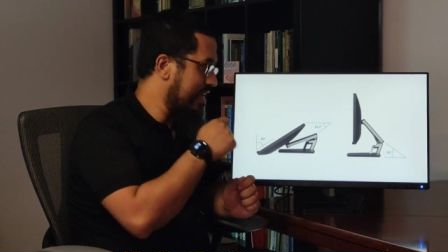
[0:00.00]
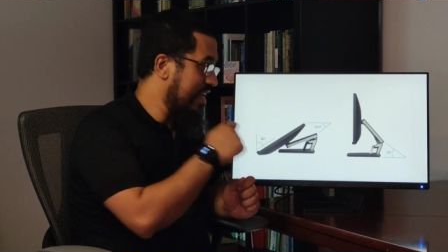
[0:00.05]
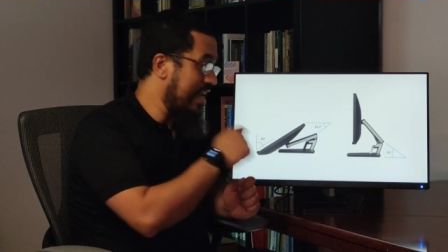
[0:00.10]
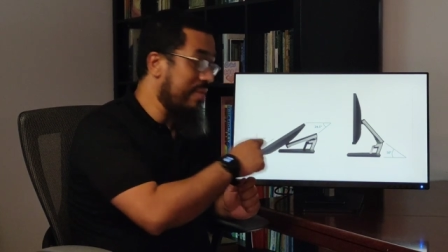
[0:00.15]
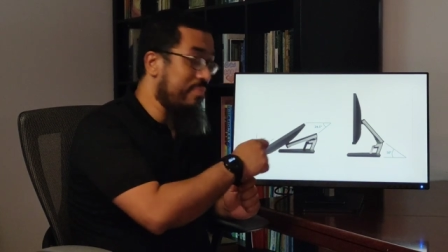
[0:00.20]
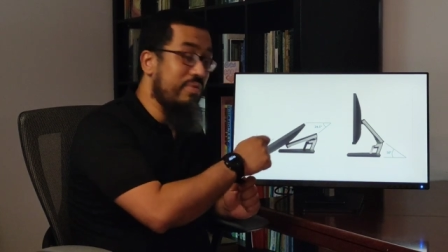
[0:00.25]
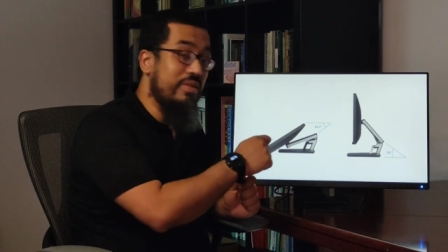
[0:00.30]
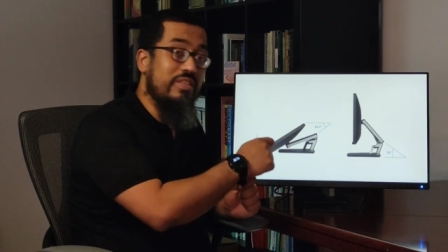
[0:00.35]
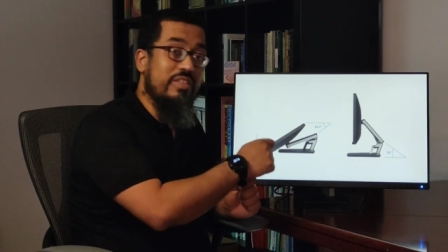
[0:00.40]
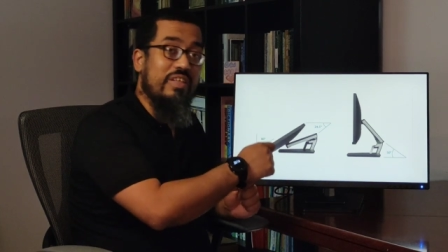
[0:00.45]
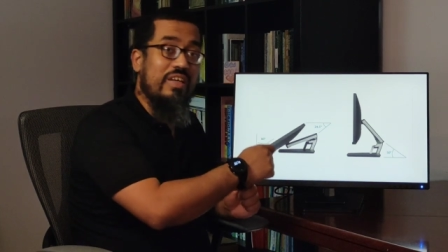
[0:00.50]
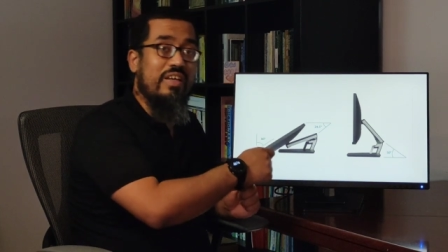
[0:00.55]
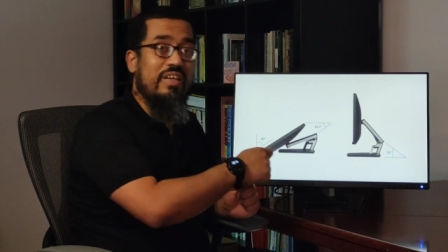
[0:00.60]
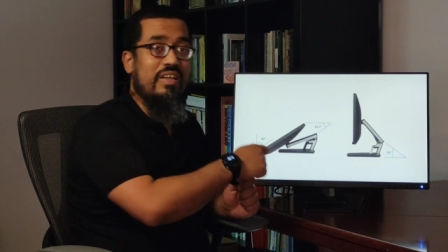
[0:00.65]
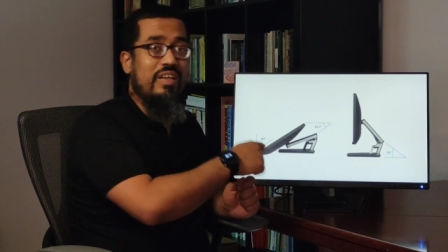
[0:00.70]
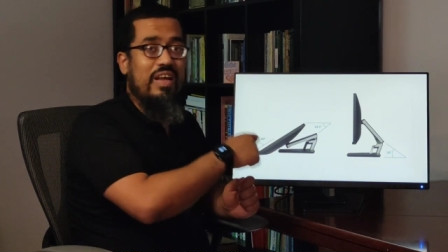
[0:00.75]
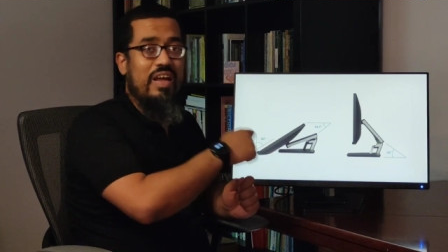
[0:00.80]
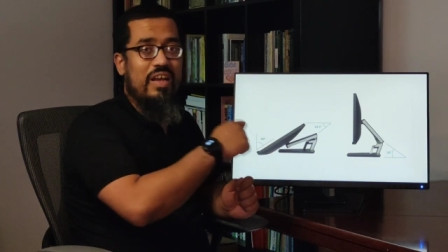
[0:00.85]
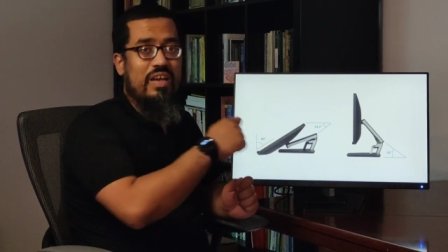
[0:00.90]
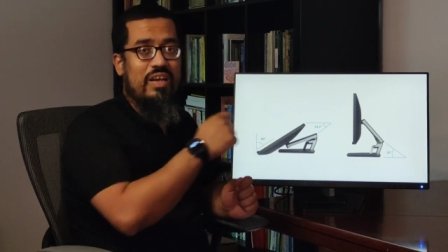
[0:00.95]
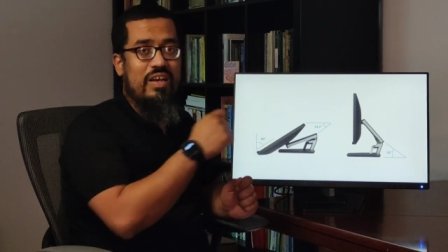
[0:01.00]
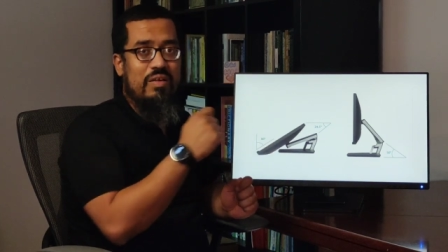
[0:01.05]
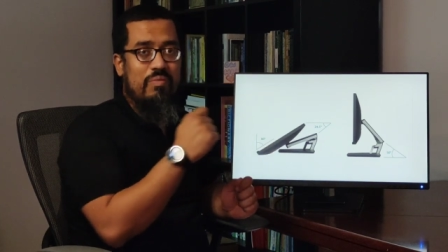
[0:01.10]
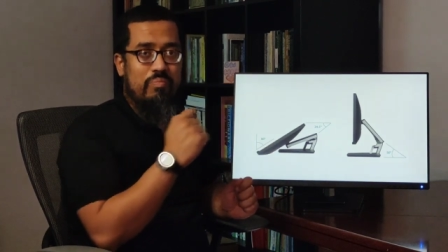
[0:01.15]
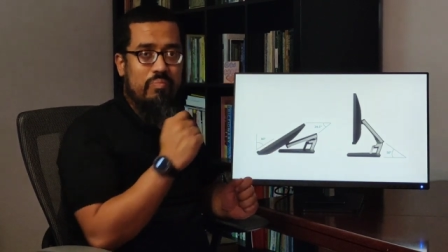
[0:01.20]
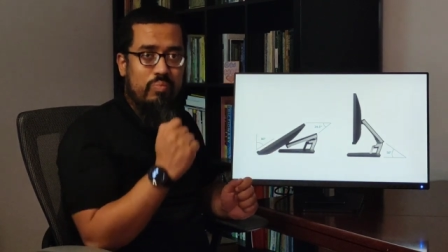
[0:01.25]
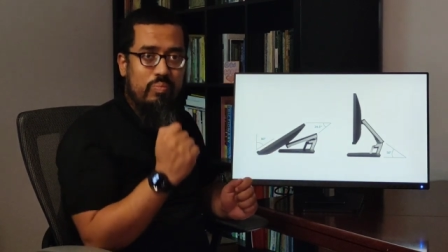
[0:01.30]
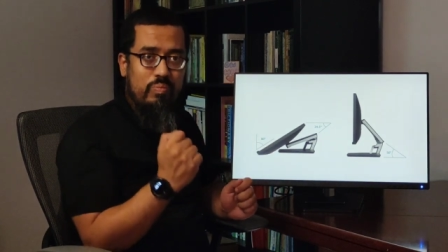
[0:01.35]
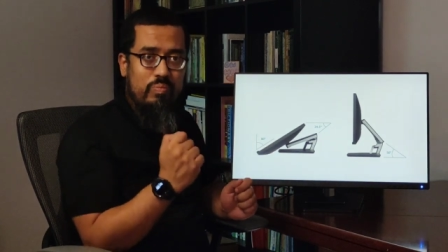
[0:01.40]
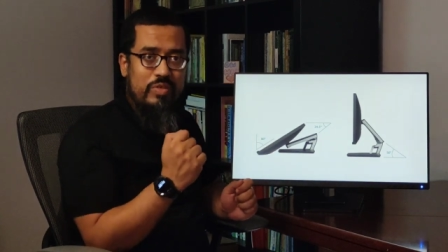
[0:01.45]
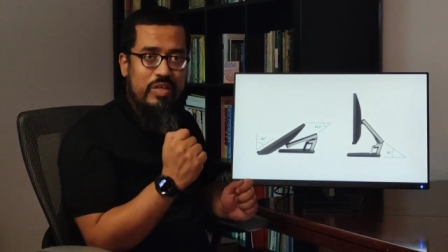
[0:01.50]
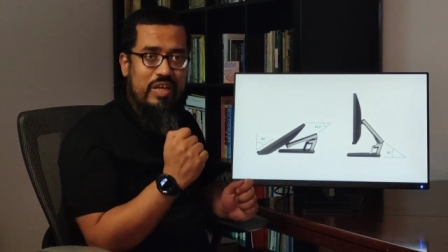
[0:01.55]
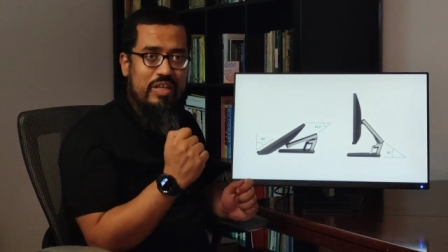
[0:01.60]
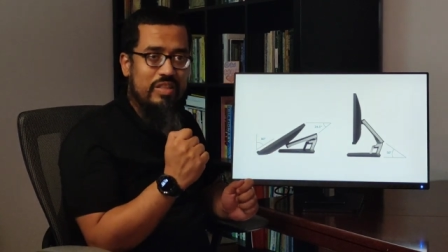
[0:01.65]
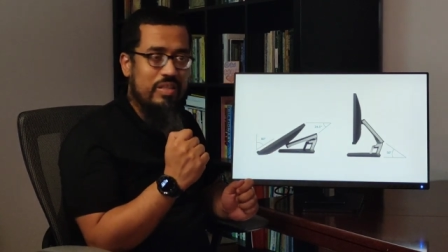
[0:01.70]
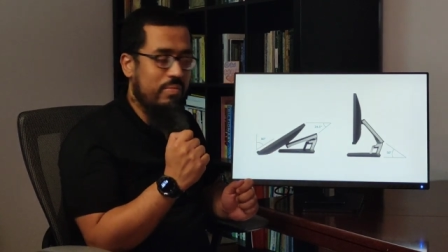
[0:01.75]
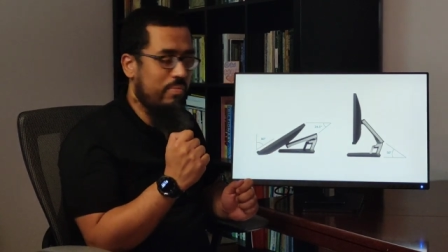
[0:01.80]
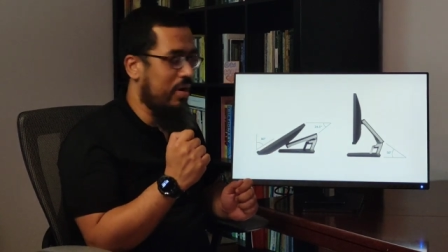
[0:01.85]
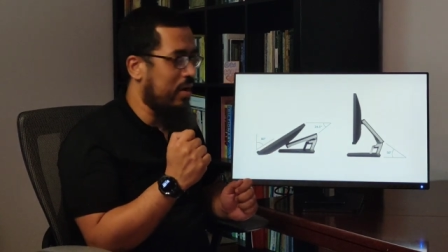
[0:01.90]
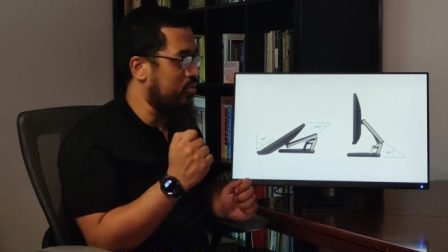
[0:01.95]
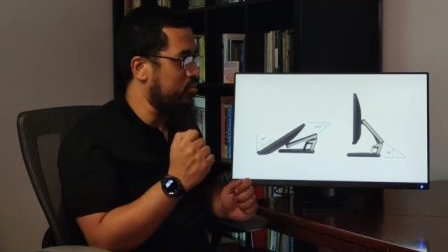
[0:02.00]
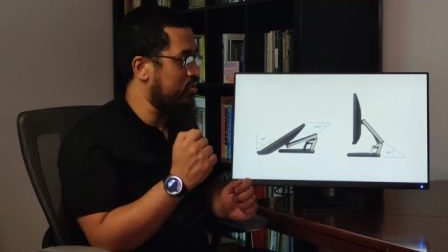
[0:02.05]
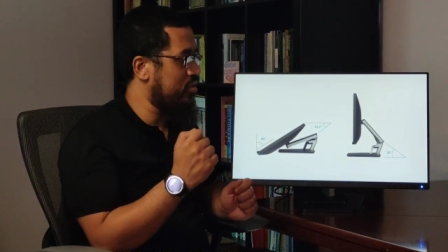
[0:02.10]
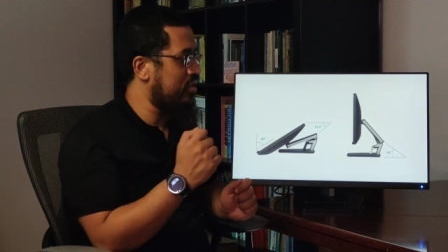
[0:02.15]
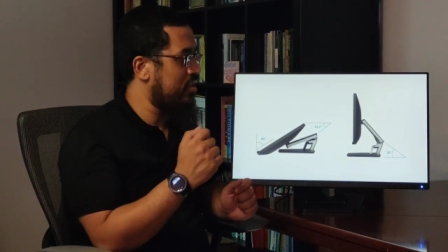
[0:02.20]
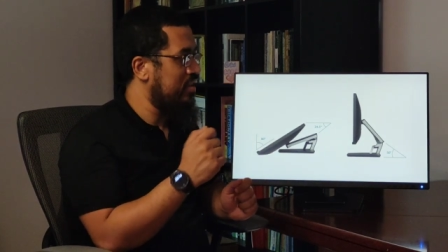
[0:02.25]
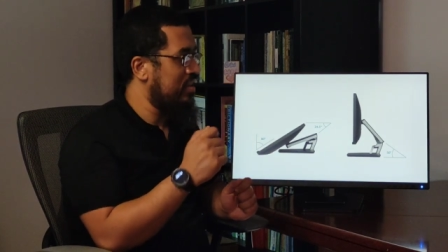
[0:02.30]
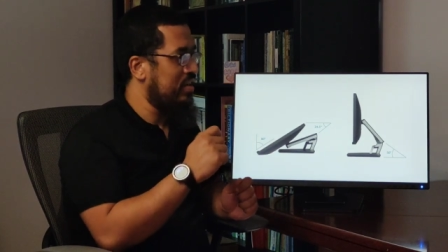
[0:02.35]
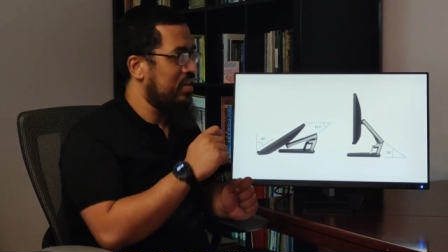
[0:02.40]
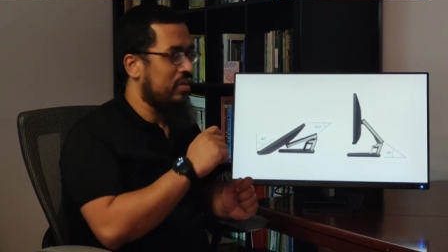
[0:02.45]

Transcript: cables in and take them out.